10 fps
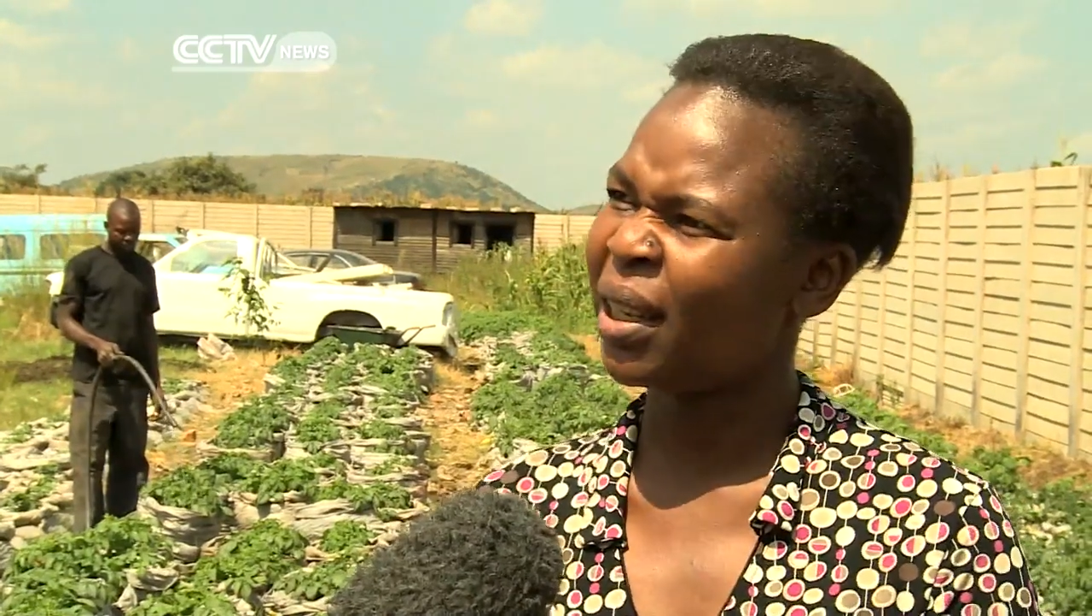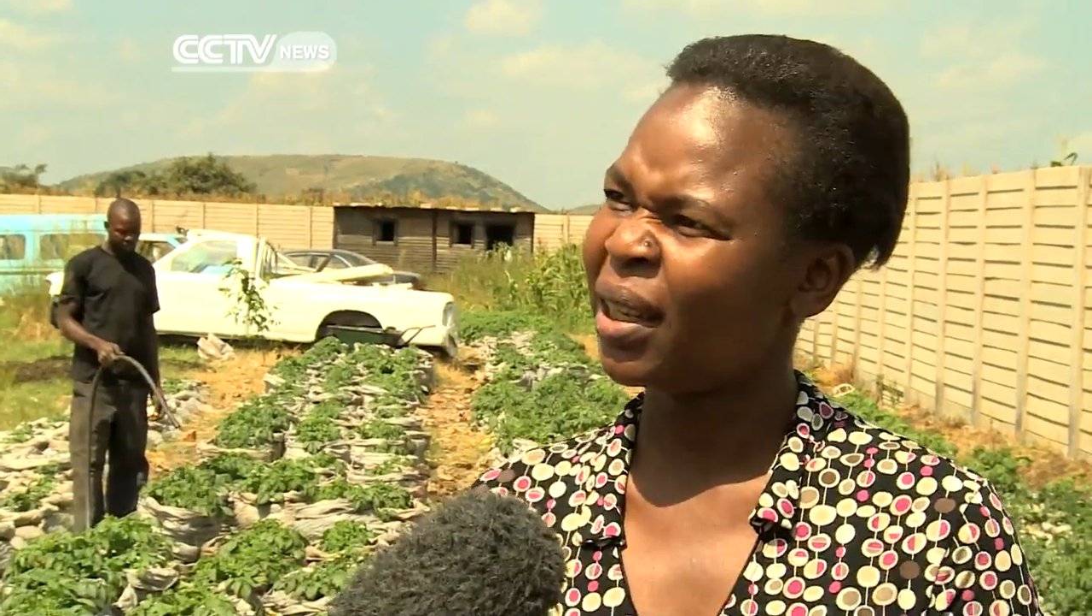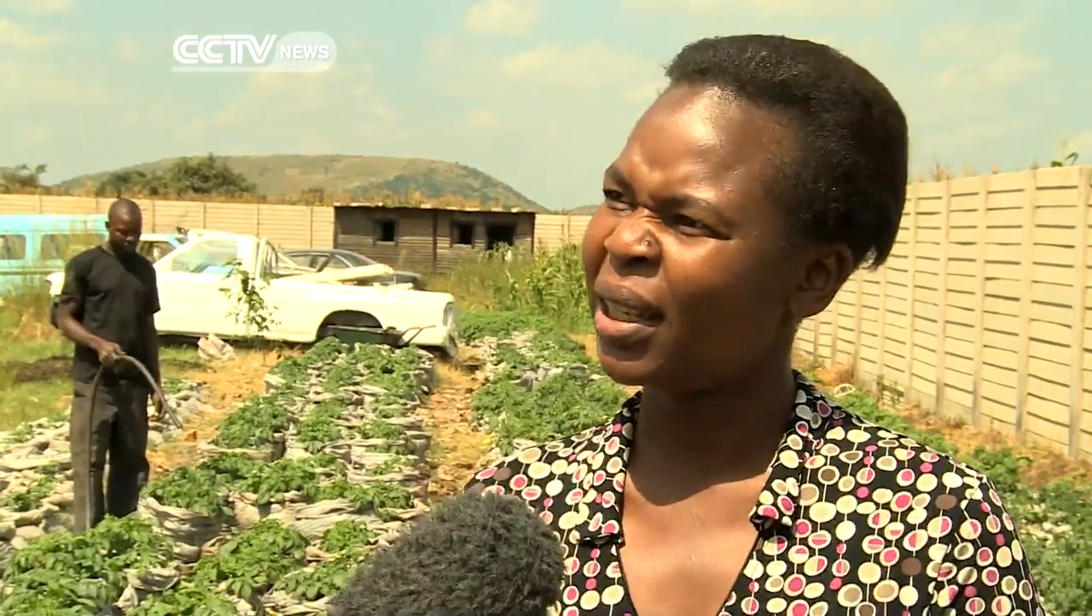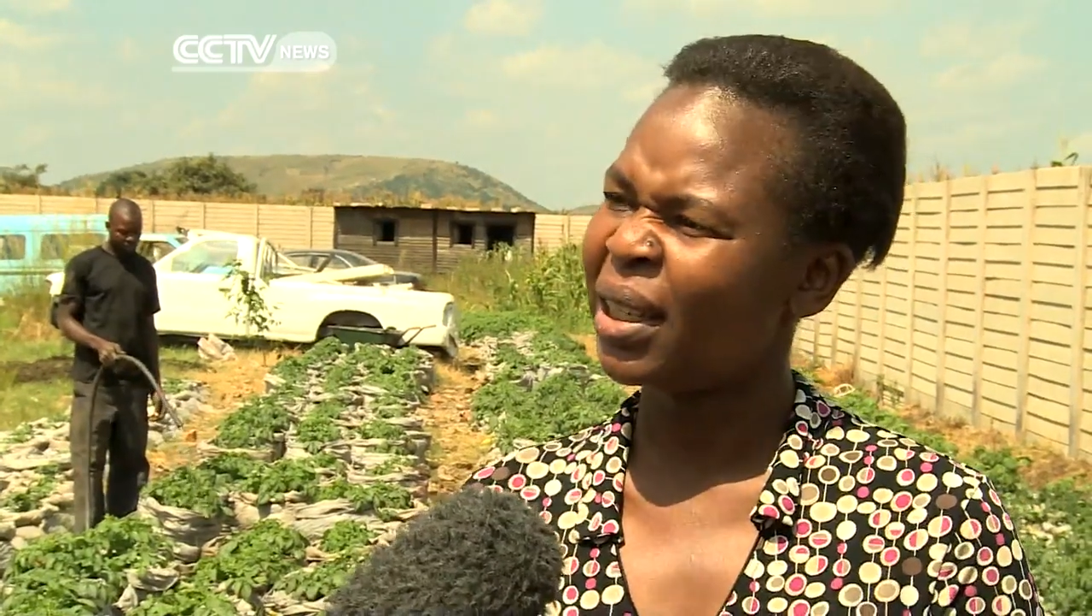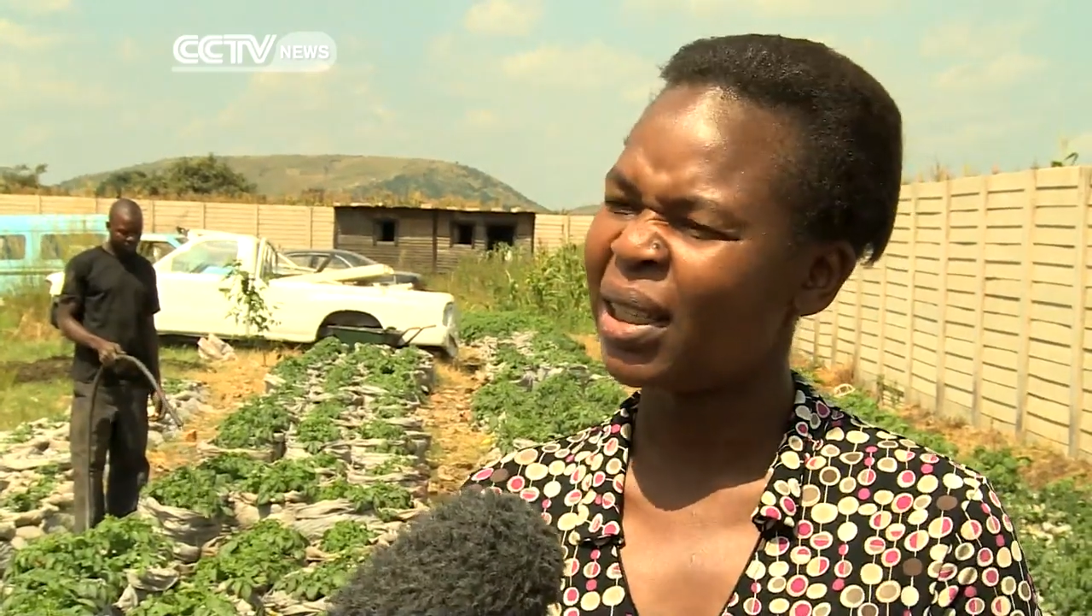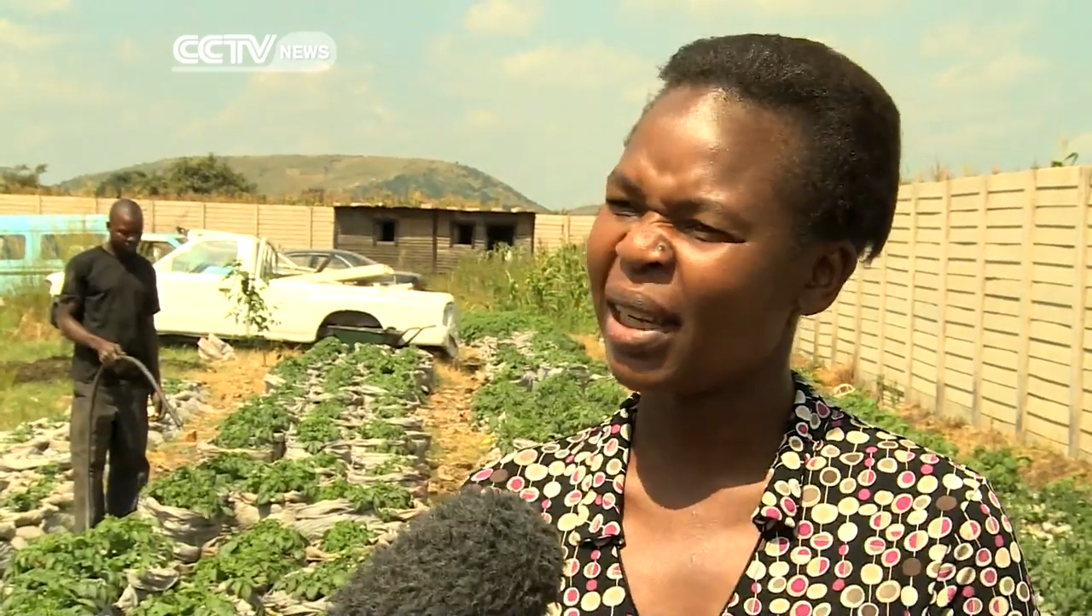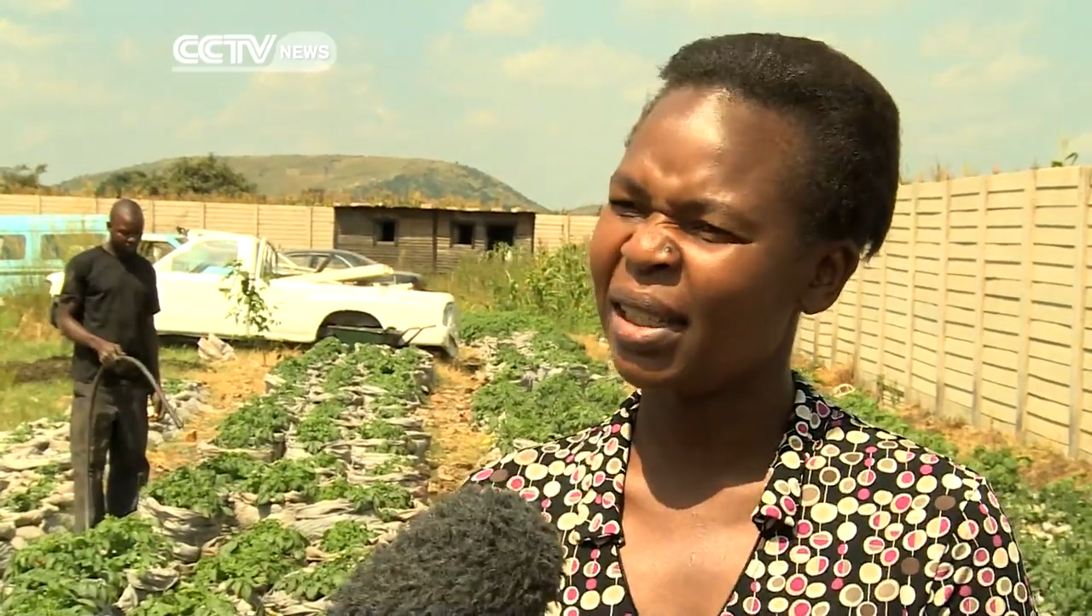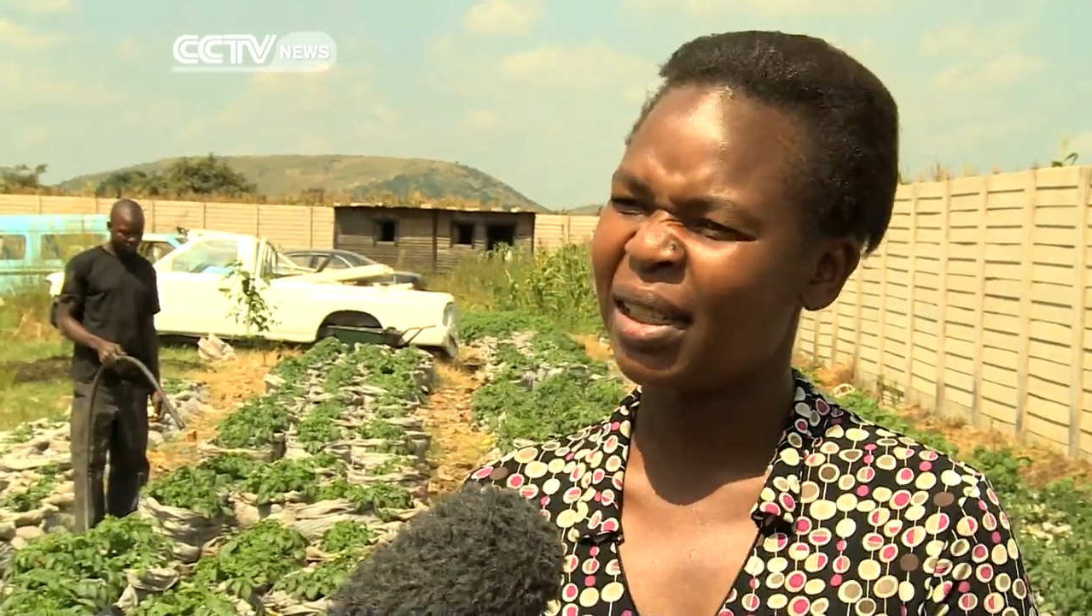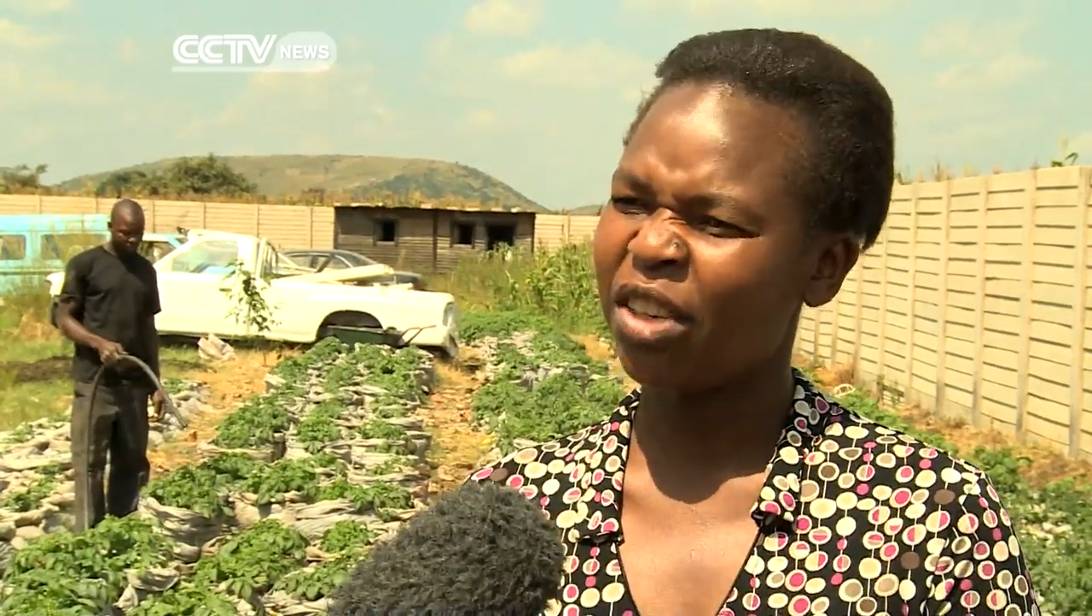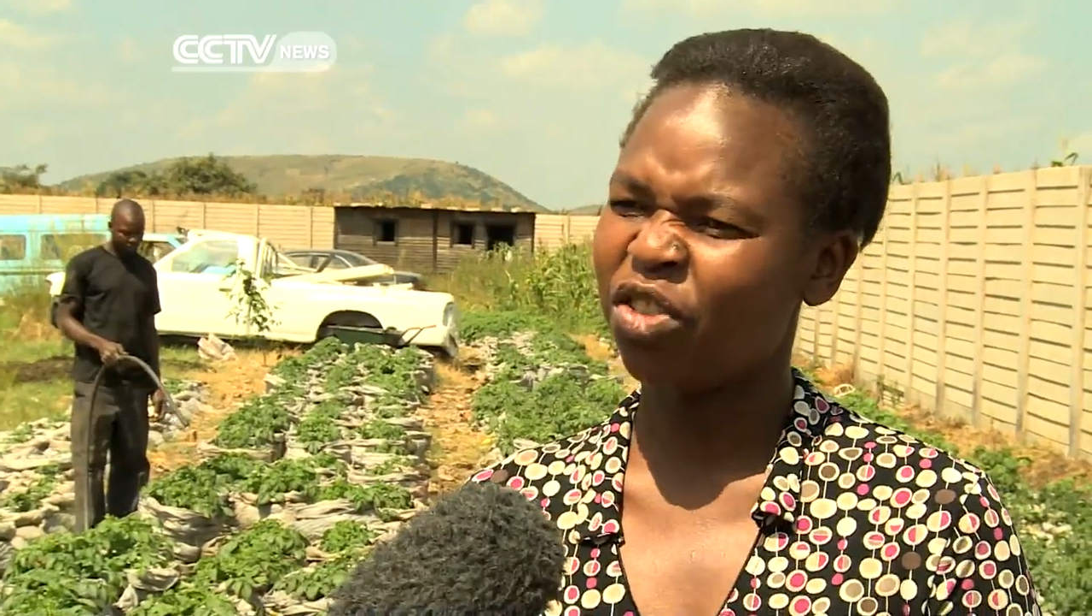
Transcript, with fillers: little space,